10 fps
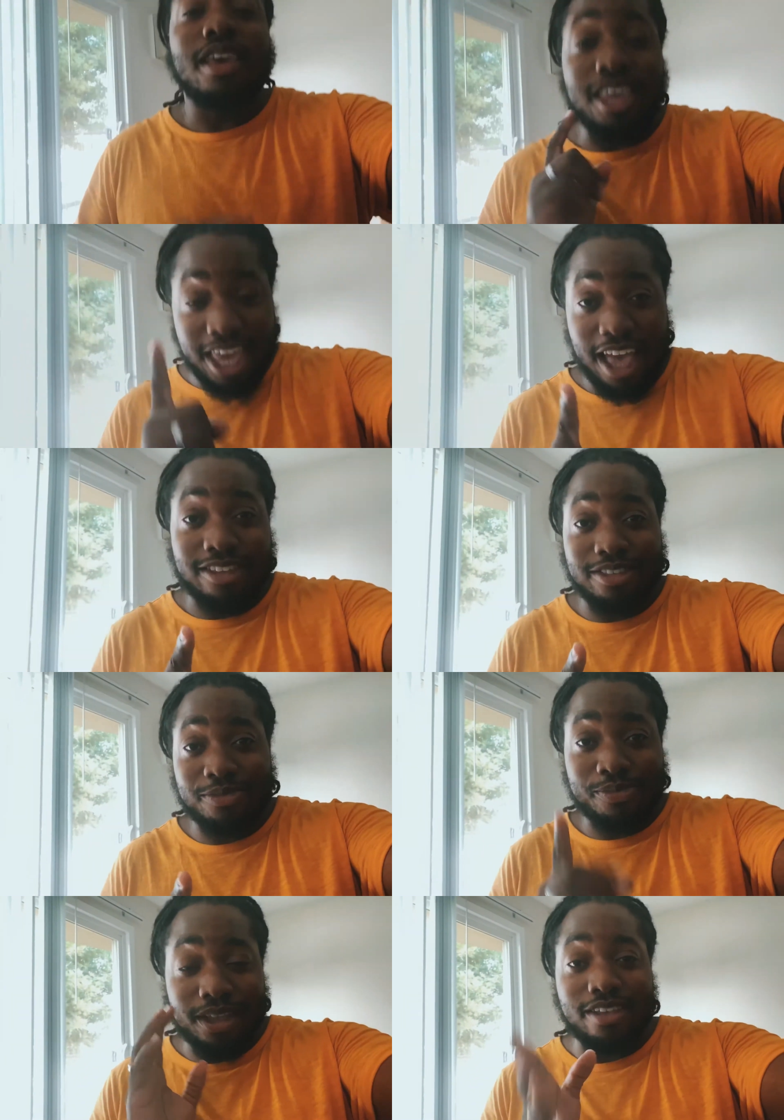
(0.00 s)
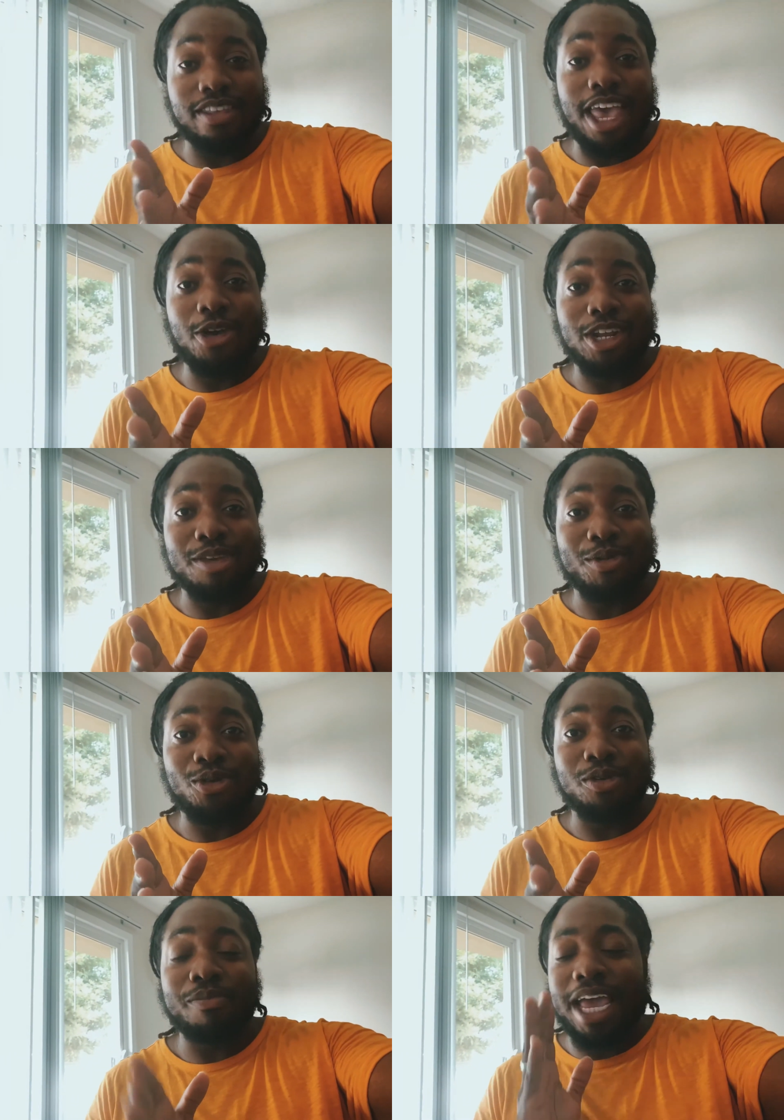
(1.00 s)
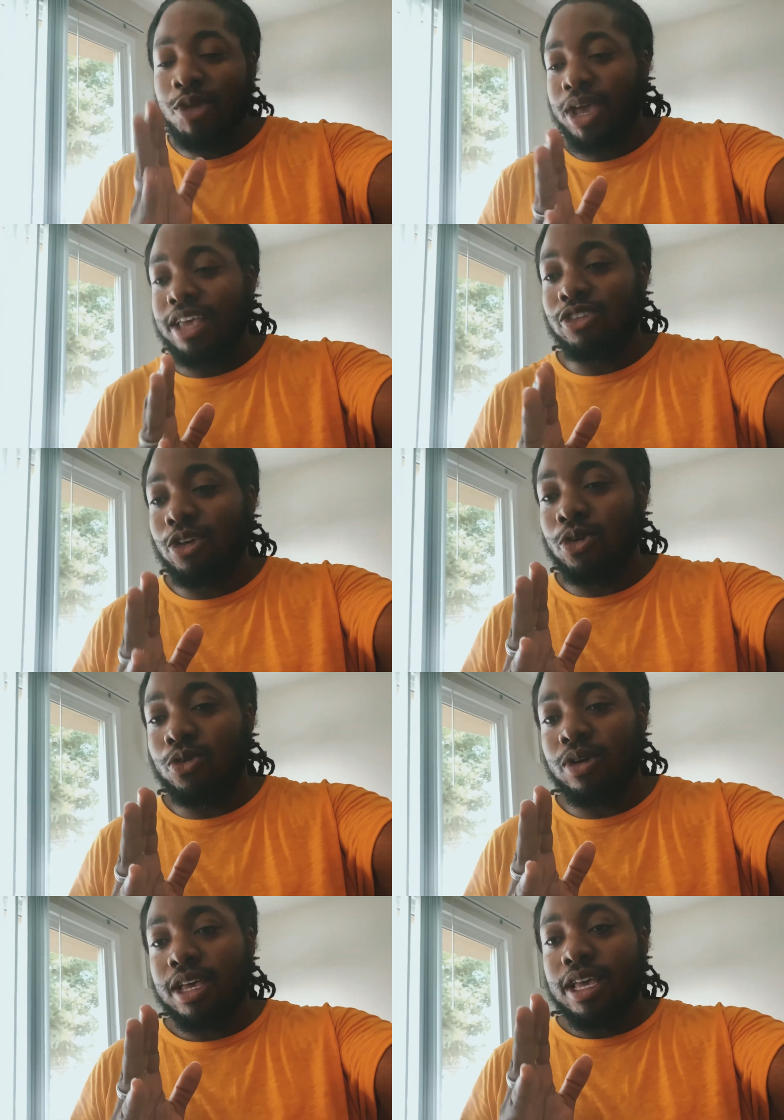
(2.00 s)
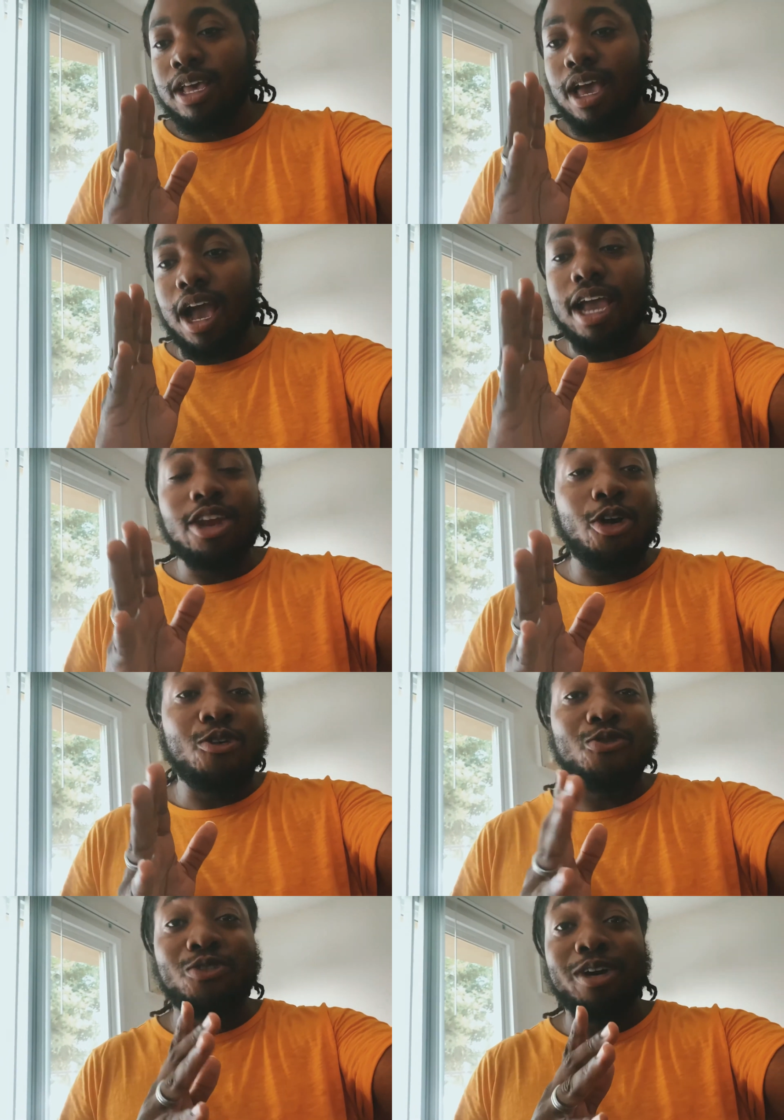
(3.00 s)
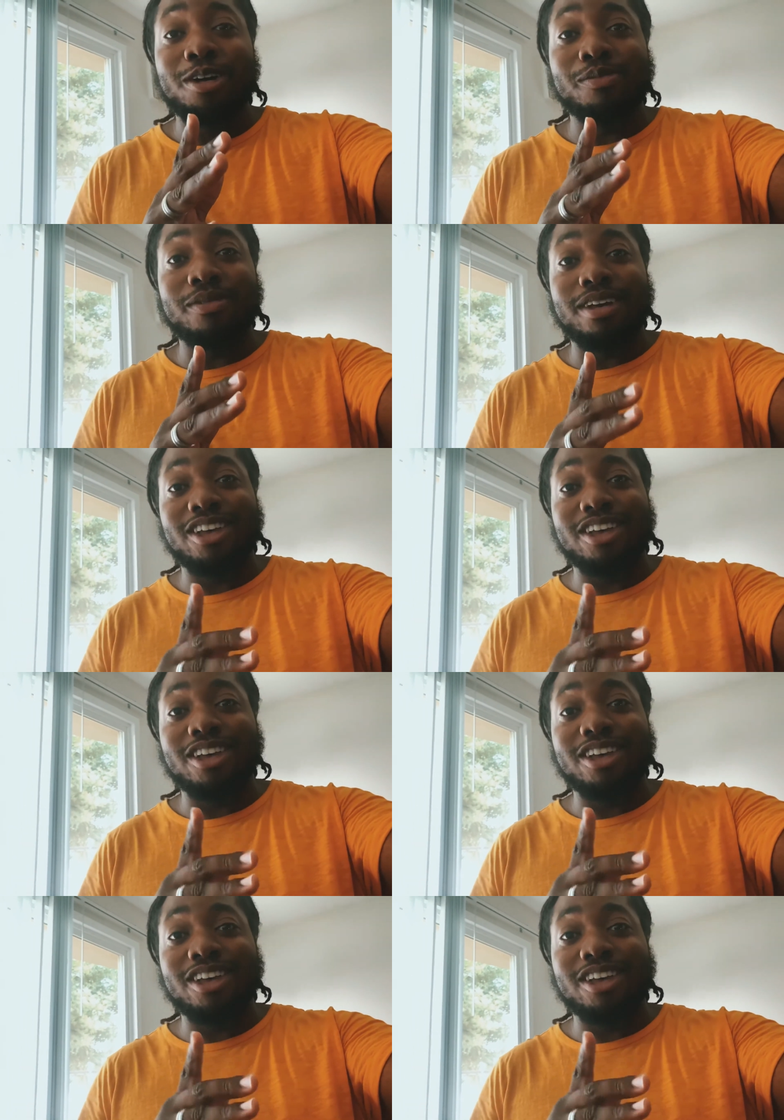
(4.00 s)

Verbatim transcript: Yes, it's the Aeolian mode. But anyway, so I know from a